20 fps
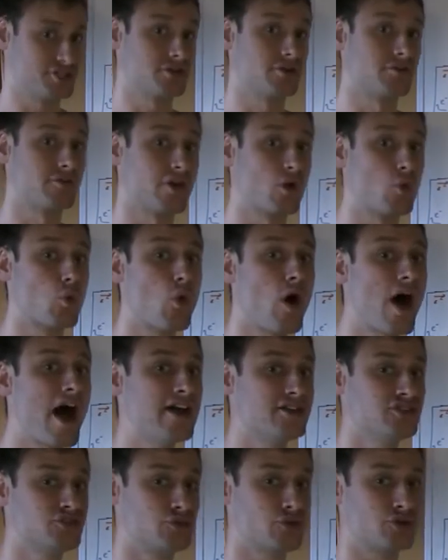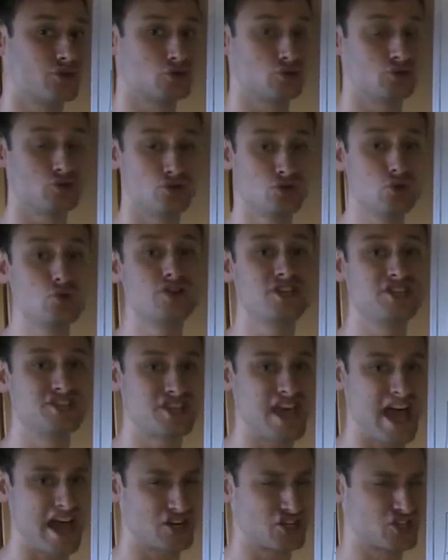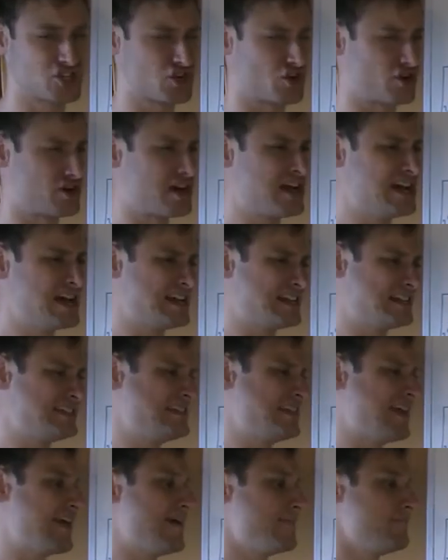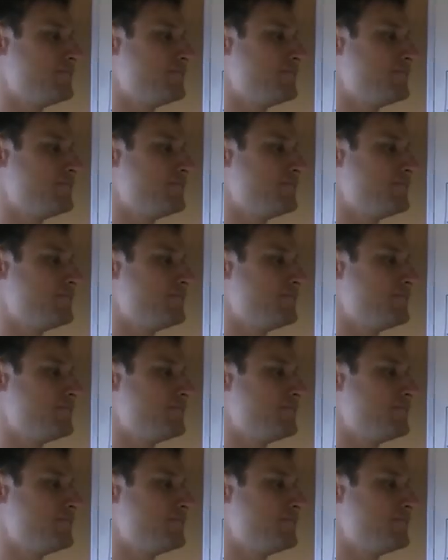required in order to do this action, the